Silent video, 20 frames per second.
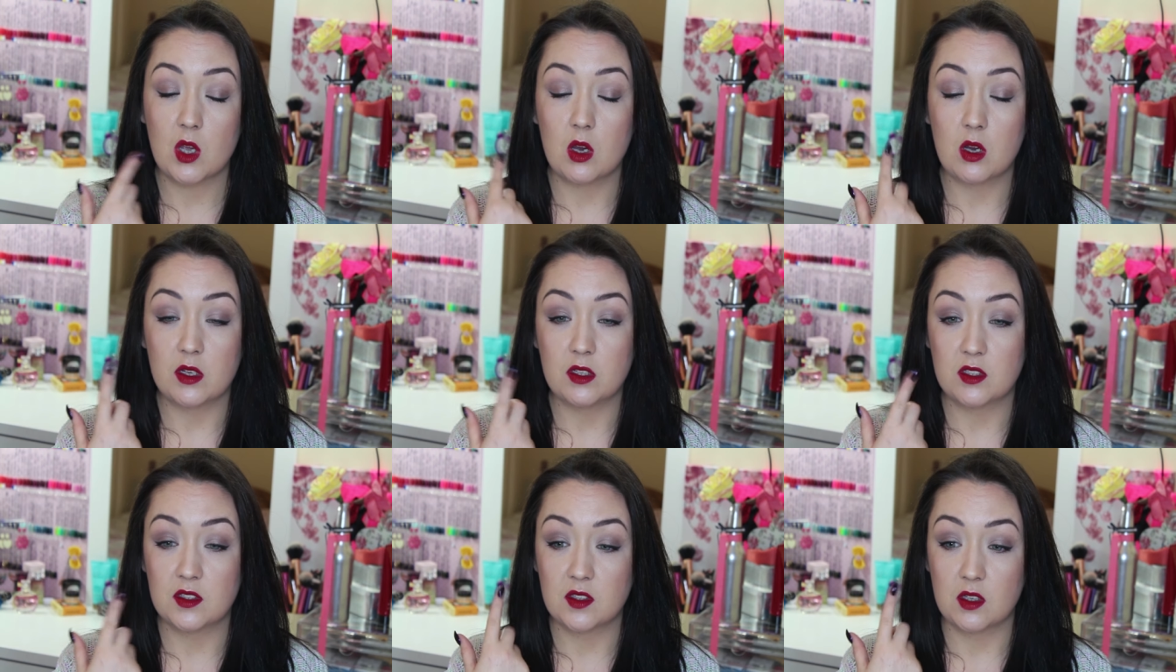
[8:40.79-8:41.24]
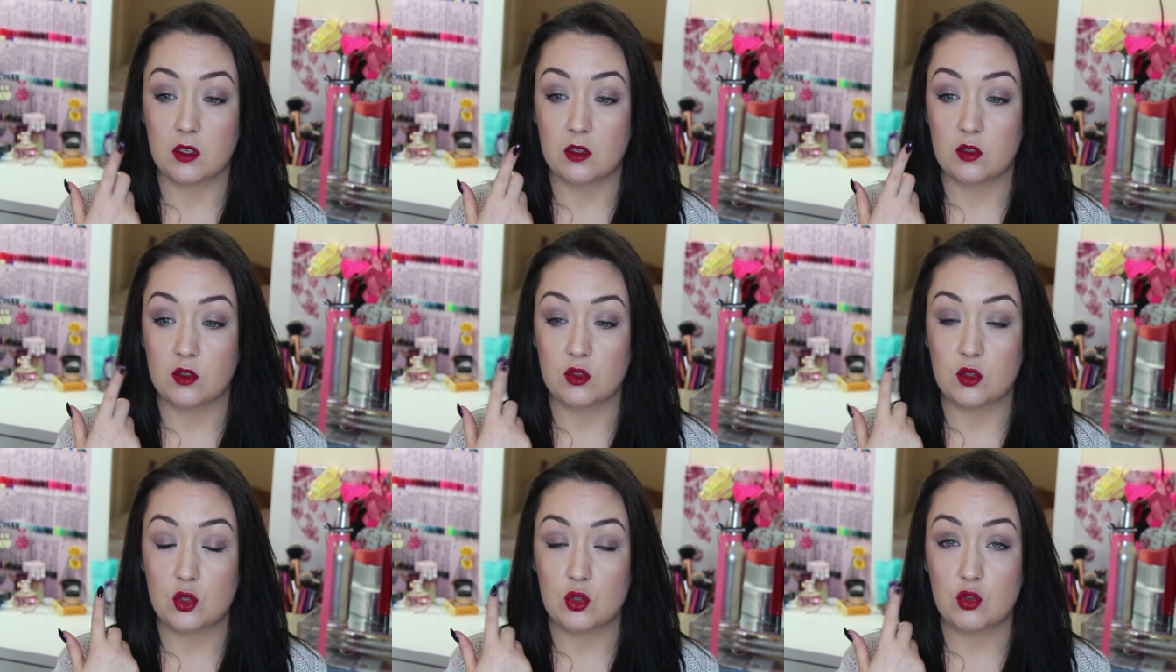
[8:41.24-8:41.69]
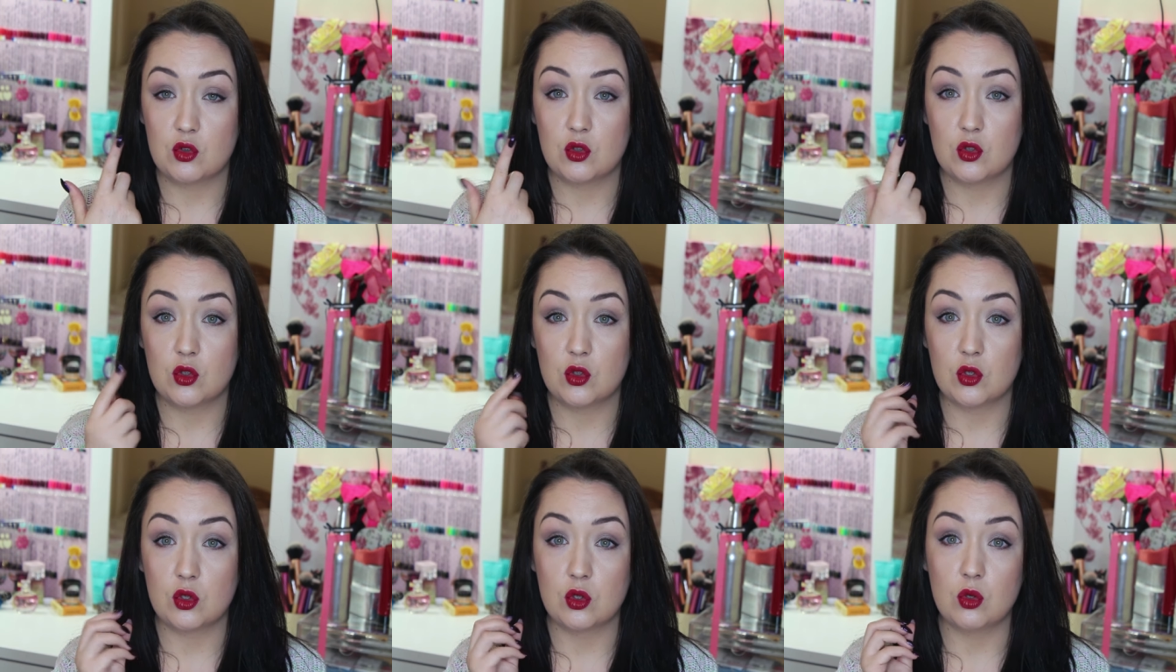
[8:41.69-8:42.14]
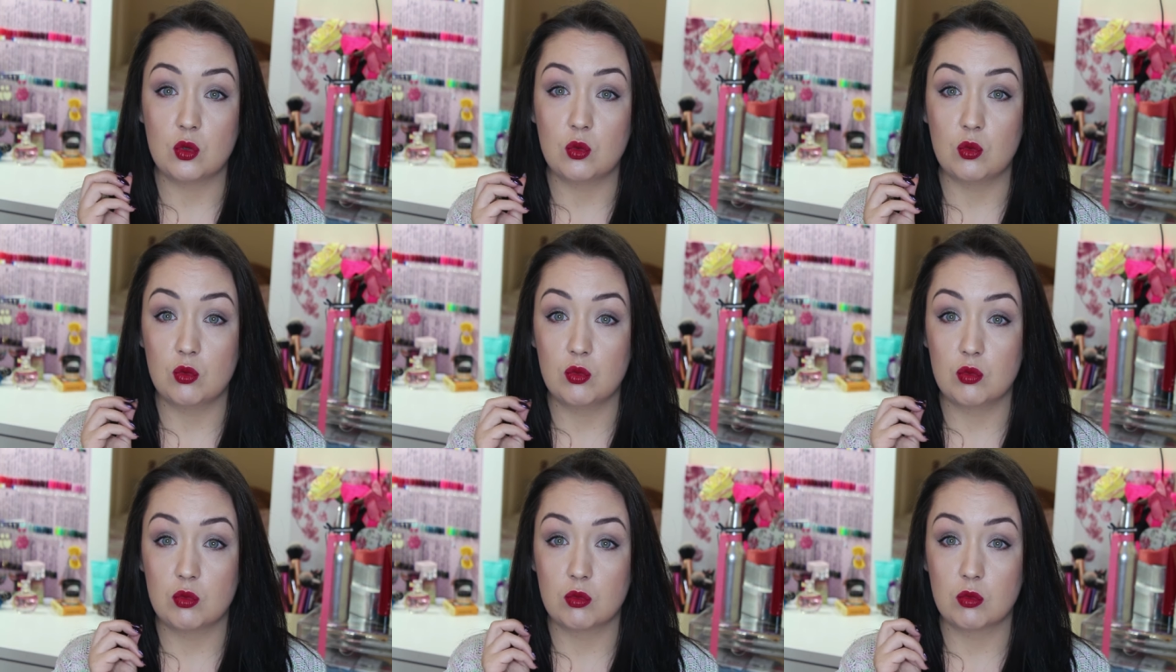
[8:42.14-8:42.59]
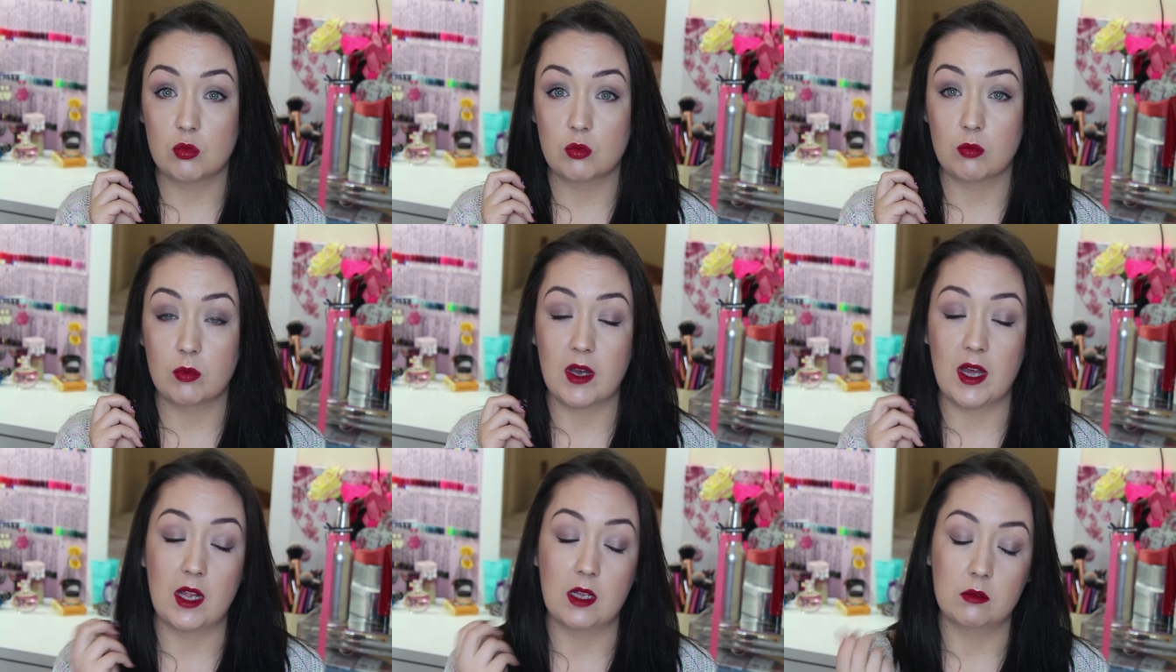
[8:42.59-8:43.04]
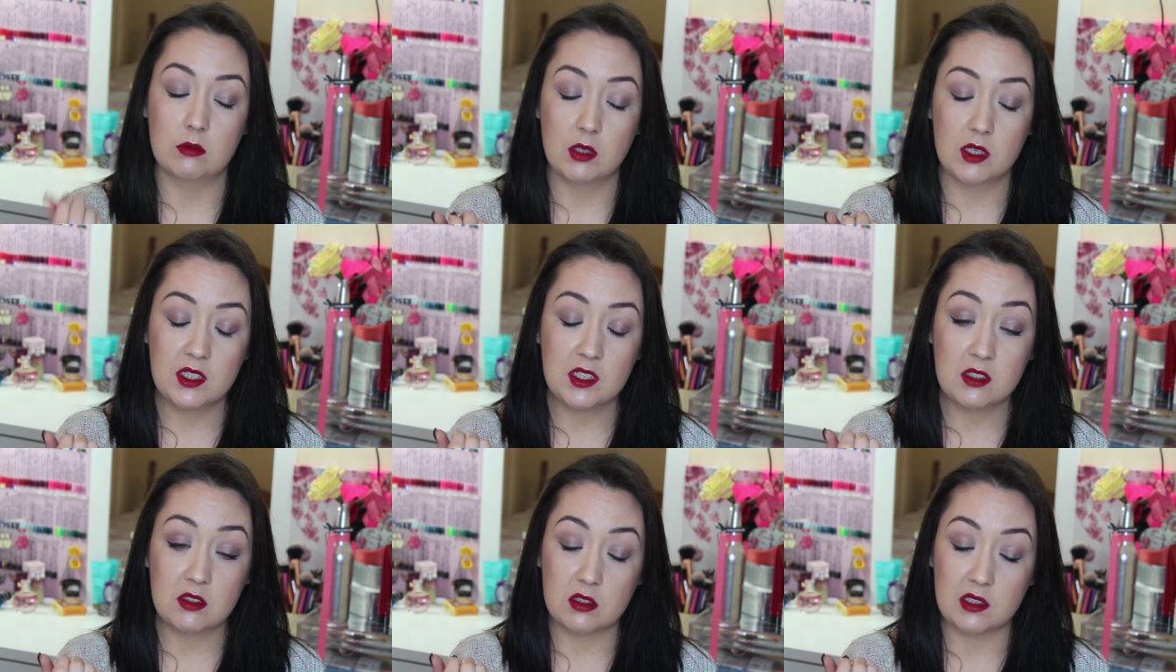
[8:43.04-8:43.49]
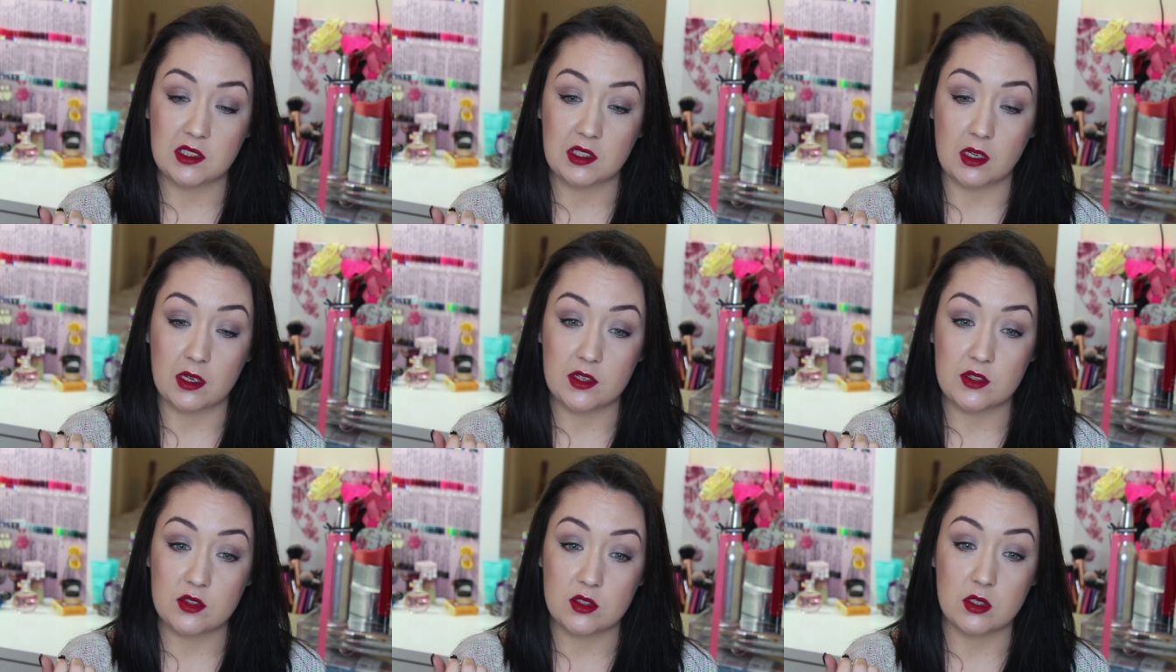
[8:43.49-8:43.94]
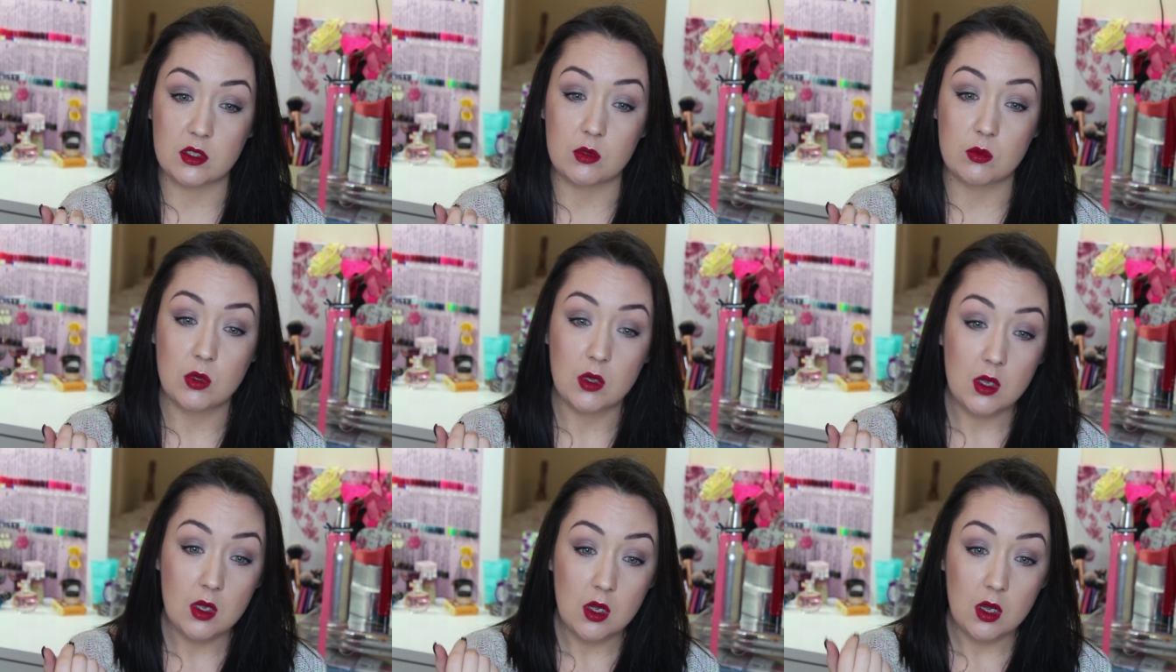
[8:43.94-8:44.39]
I decided to, wow, I didn't decide to,